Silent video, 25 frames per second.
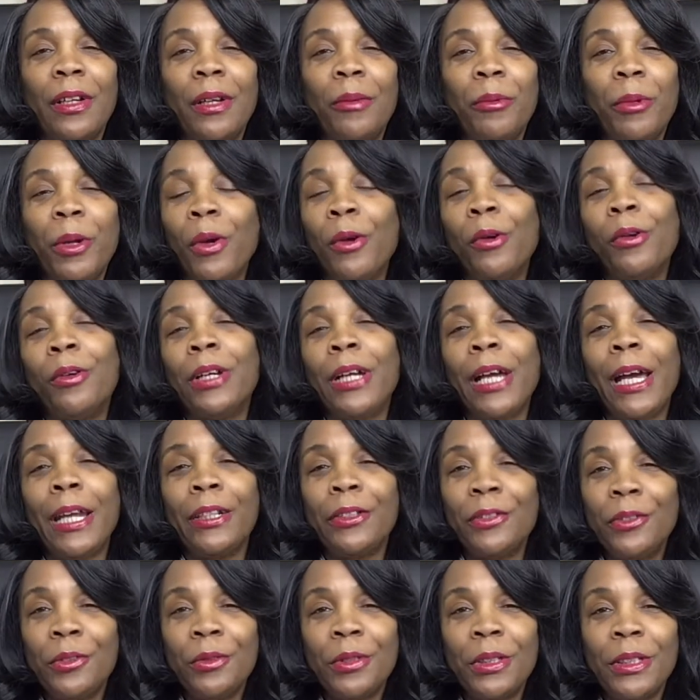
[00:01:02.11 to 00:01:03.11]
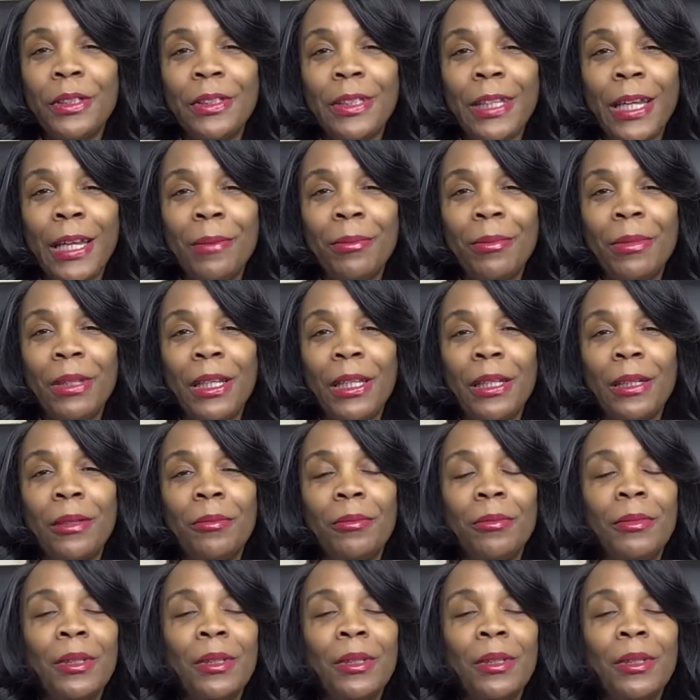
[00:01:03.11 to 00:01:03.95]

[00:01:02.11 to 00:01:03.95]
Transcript: We're all kind of doing the same thing.